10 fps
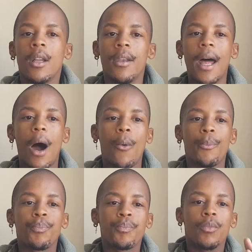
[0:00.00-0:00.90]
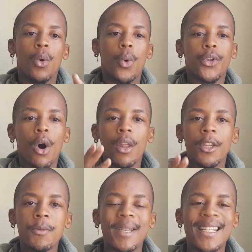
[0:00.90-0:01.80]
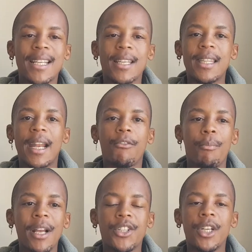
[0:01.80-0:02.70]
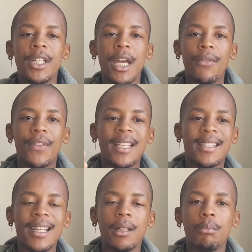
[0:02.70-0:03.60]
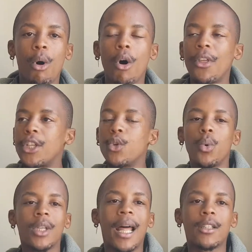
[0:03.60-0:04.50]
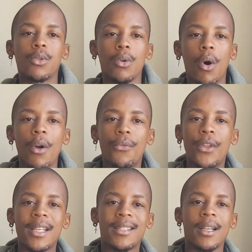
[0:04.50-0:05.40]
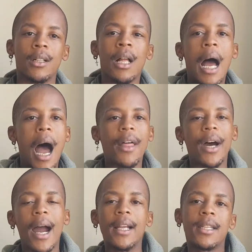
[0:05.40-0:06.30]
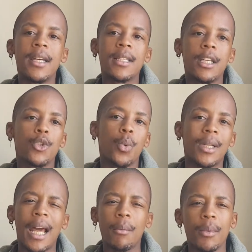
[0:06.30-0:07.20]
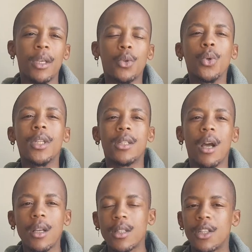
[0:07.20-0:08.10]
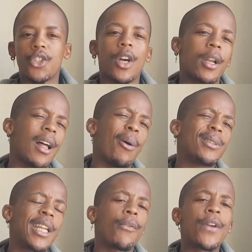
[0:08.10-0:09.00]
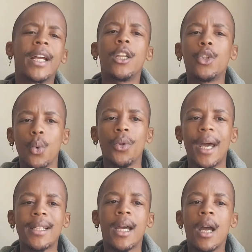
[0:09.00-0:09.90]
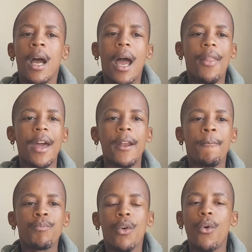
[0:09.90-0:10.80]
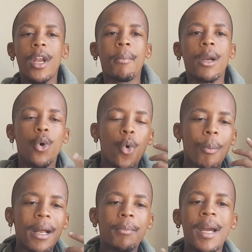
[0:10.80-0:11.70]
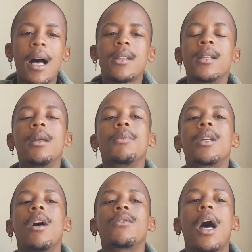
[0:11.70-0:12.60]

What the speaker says: Now, with all these businesses that I've mentioned, if there's still more that you would like to know, if there's still other ideas that you would like me to discuss in this channel, I will definitely do that. And then for anybody who might be asking themselves,